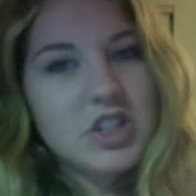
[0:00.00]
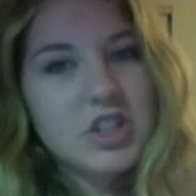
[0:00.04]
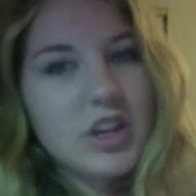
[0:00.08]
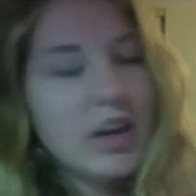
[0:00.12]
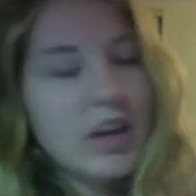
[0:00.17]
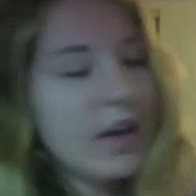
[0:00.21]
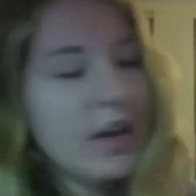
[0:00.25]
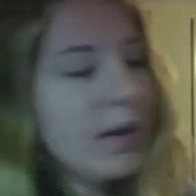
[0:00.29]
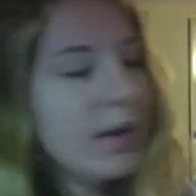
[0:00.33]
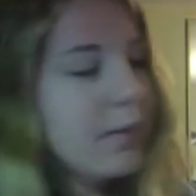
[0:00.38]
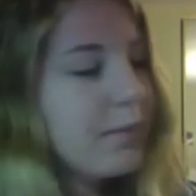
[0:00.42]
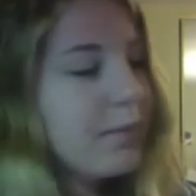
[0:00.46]

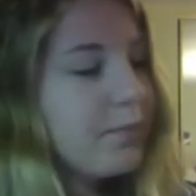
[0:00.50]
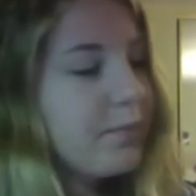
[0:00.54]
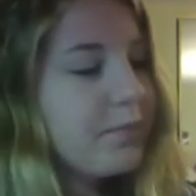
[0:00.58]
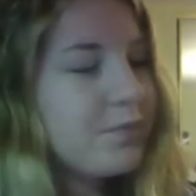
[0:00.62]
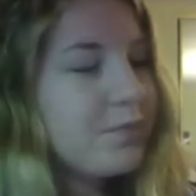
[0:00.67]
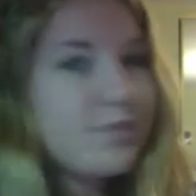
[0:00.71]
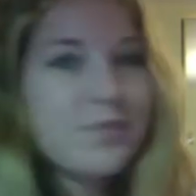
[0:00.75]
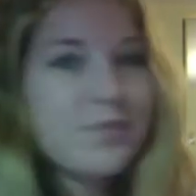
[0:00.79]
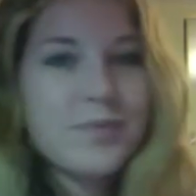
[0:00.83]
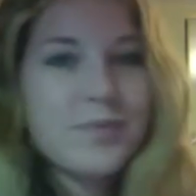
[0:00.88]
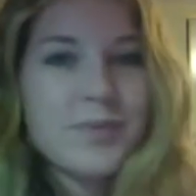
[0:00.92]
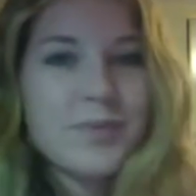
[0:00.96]

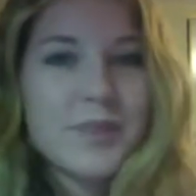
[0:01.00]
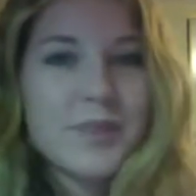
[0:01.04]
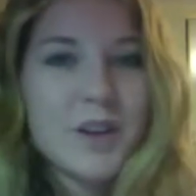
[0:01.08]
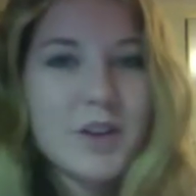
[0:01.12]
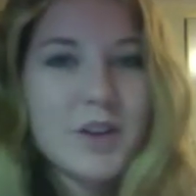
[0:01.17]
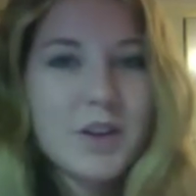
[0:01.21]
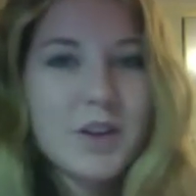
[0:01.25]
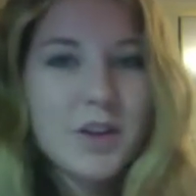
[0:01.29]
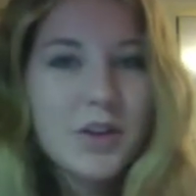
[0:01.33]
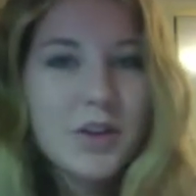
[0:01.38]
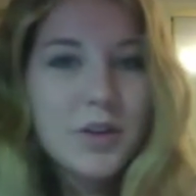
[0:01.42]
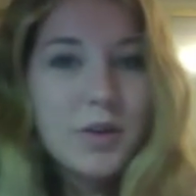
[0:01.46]
um,
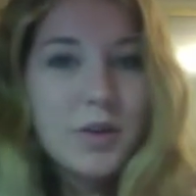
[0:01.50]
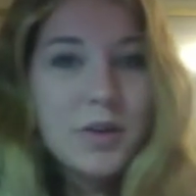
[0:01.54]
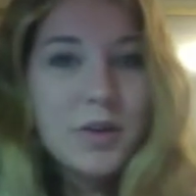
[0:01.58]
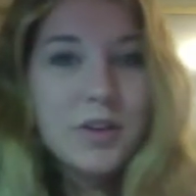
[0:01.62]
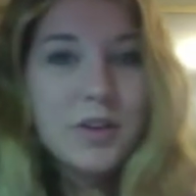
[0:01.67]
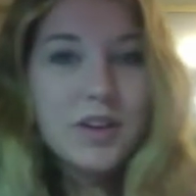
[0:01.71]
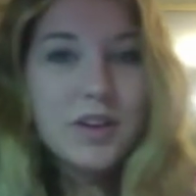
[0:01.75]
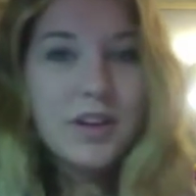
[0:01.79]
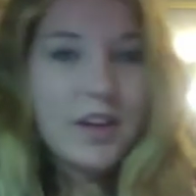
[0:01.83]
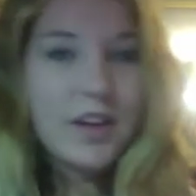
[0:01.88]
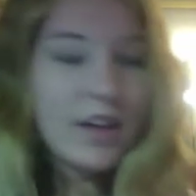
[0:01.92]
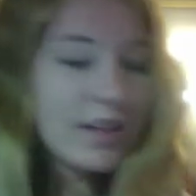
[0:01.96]

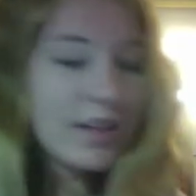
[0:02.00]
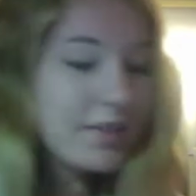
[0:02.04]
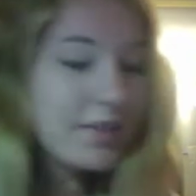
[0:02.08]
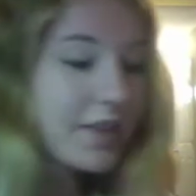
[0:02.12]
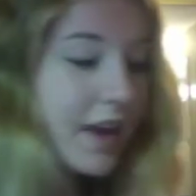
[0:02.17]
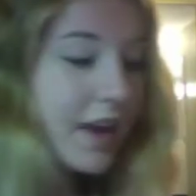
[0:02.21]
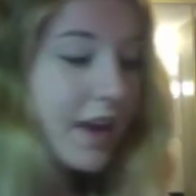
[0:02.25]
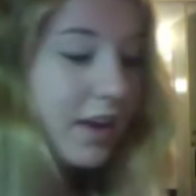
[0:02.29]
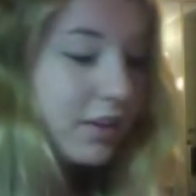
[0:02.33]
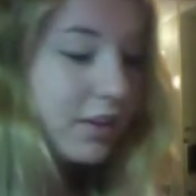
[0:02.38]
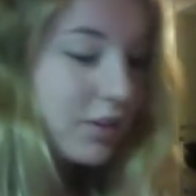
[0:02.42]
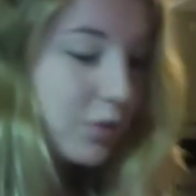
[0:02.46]
uh,
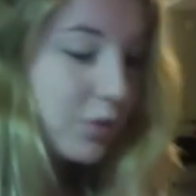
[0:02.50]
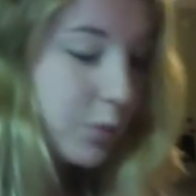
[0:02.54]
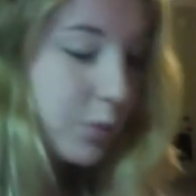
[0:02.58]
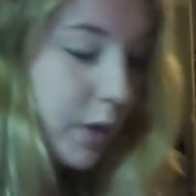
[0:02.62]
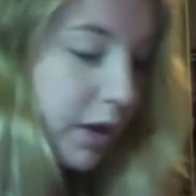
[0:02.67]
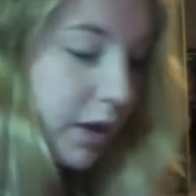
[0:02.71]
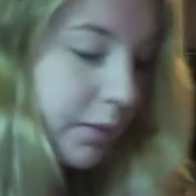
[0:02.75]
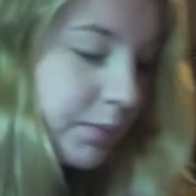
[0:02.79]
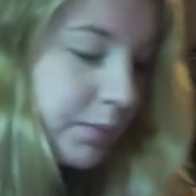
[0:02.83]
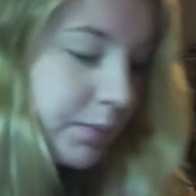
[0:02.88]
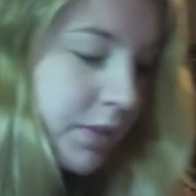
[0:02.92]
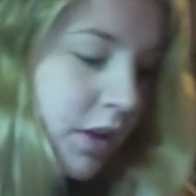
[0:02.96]
scale as
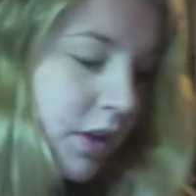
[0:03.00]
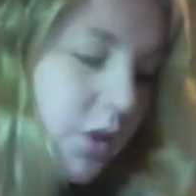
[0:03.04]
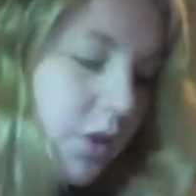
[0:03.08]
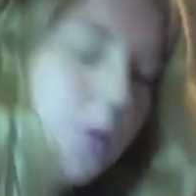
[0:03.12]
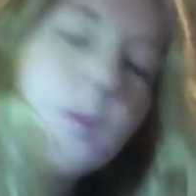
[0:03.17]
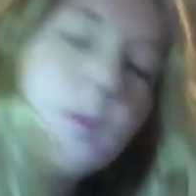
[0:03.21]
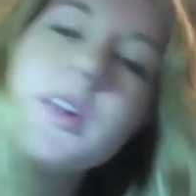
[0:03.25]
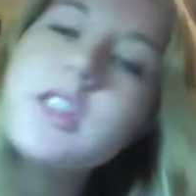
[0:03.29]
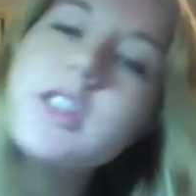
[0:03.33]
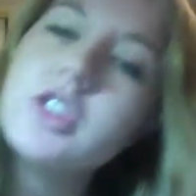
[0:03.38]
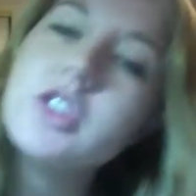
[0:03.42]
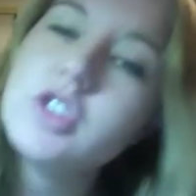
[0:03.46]
well,
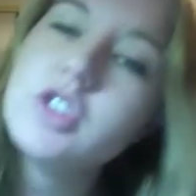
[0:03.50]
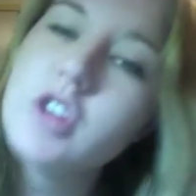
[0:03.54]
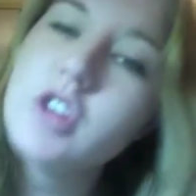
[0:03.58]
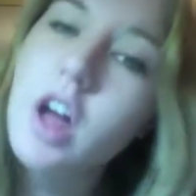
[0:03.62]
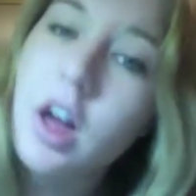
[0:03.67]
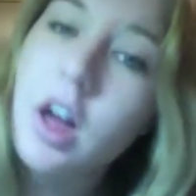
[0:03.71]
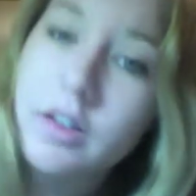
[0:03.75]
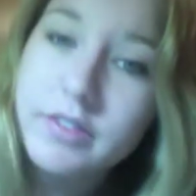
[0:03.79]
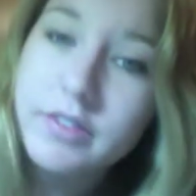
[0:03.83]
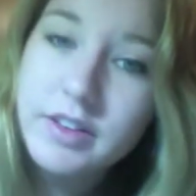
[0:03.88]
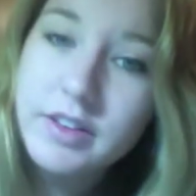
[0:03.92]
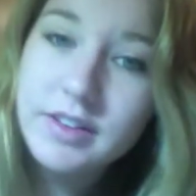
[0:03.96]
which
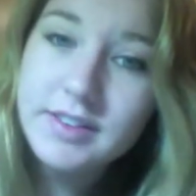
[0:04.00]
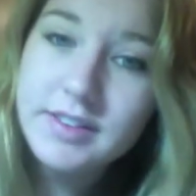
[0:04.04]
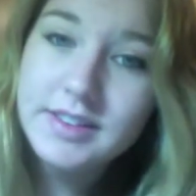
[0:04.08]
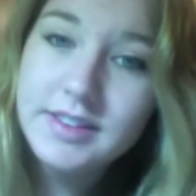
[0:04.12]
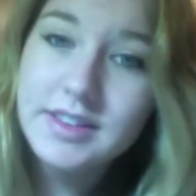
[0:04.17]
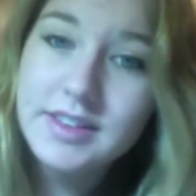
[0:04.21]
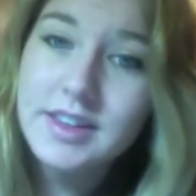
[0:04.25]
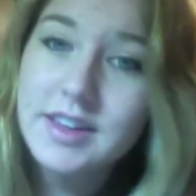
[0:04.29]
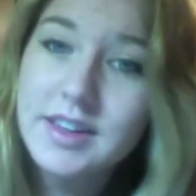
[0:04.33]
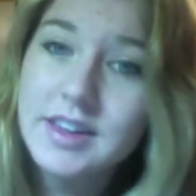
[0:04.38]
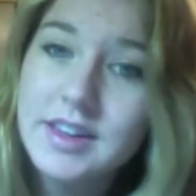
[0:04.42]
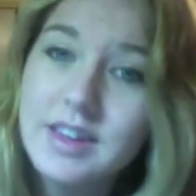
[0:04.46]

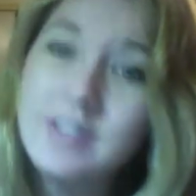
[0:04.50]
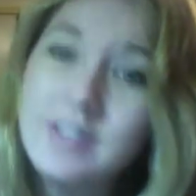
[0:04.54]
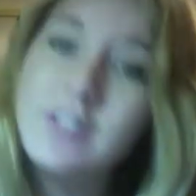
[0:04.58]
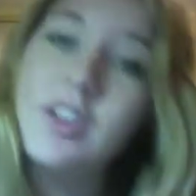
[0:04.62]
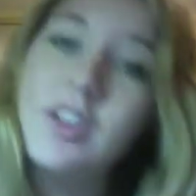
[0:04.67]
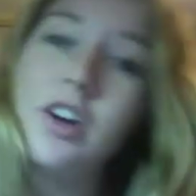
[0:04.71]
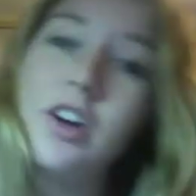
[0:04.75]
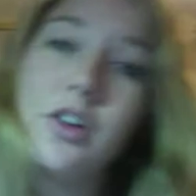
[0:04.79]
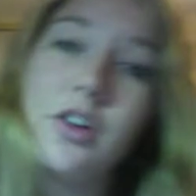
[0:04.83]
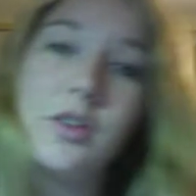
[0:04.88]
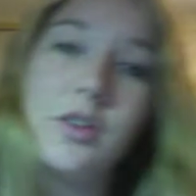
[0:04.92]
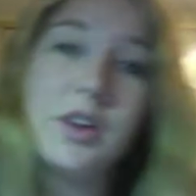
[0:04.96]
obviously it's
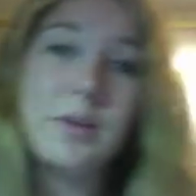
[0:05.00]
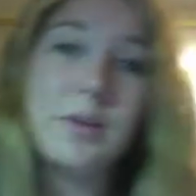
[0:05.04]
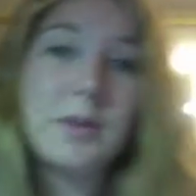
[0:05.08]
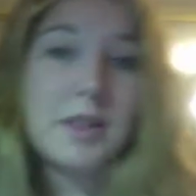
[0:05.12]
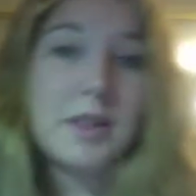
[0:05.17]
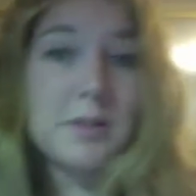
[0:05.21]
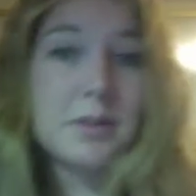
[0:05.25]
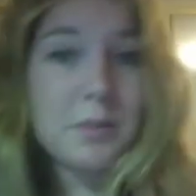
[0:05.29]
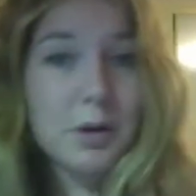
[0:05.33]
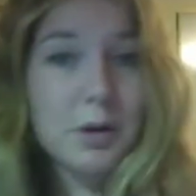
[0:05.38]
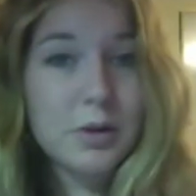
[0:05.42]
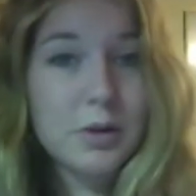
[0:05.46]
not going to be
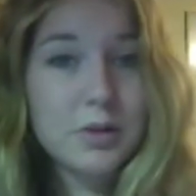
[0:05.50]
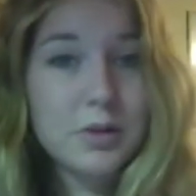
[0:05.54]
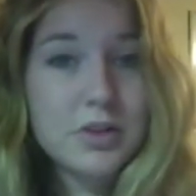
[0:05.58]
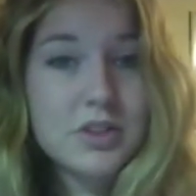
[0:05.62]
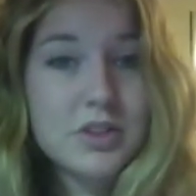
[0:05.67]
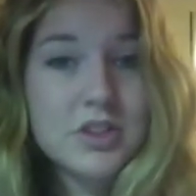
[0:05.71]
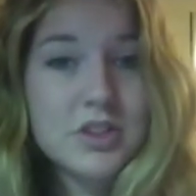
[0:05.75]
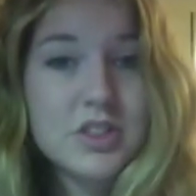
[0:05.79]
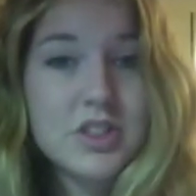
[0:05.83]
the most